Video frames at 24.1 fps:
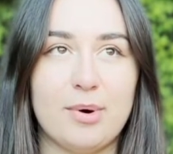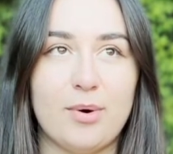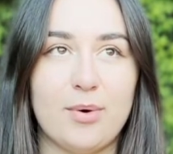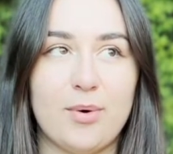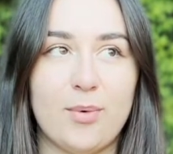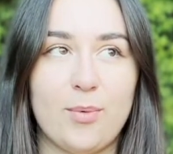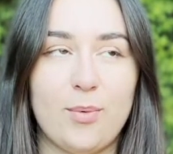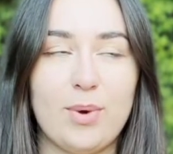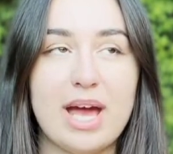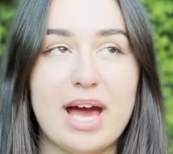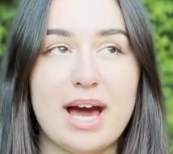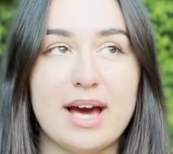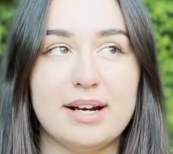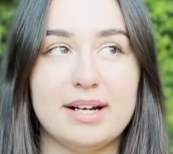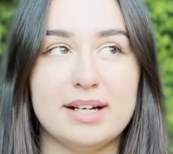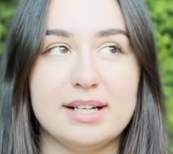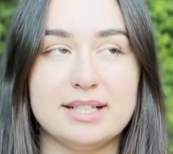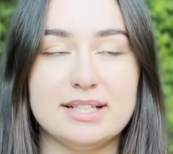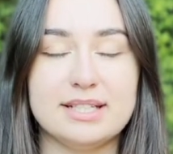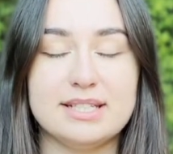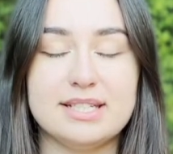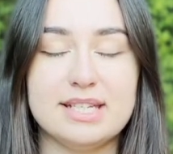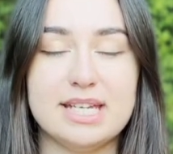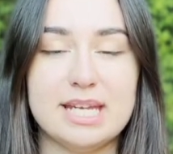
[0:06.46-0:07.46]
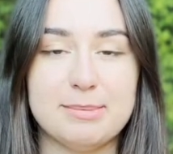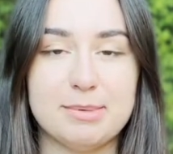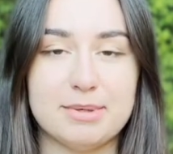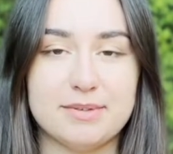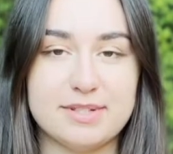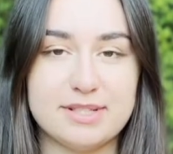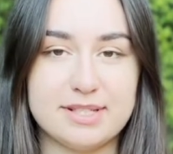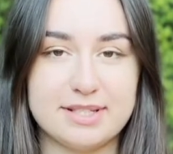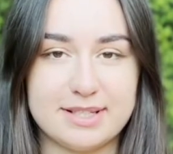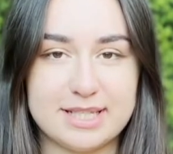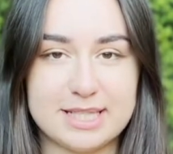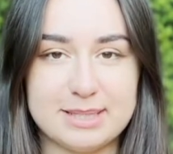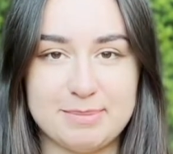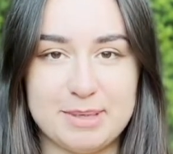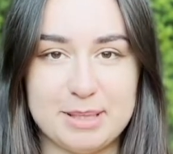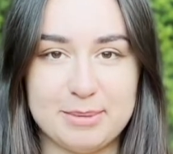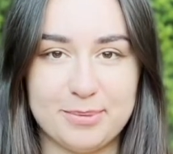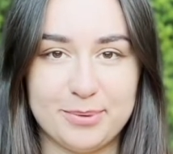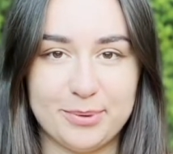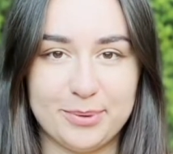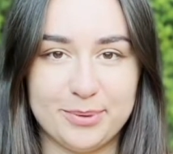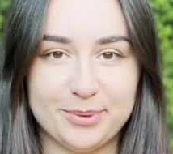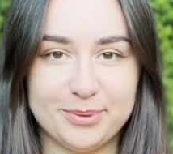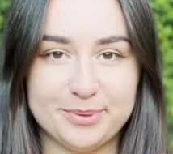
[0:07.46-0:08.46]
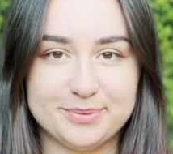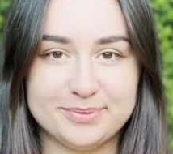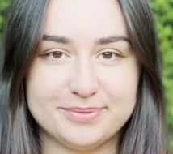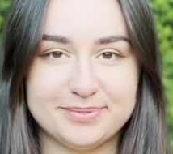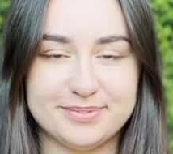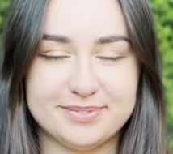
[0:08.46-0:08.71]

We had a team of 6 people